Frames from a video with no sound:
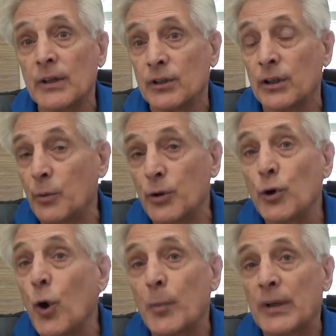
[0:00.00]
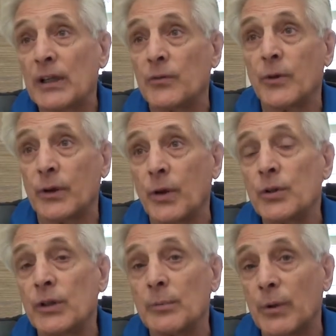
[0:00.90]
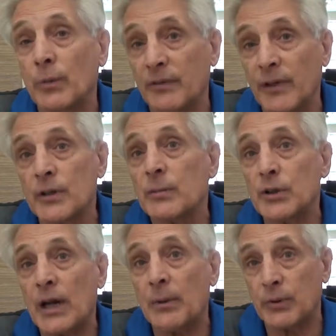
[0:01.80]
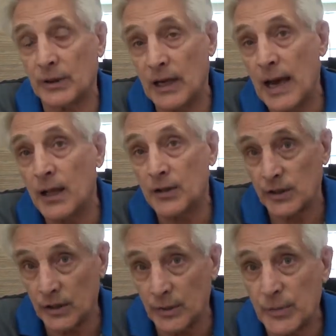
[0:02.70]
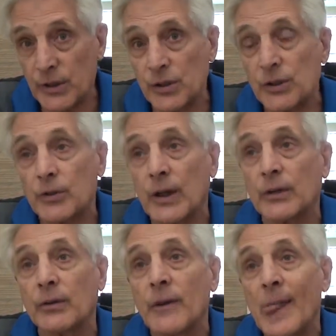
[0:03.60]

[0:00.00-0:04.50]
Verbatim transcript: So there were no openings for our coaching, but we found him a job with the college as an admissions director.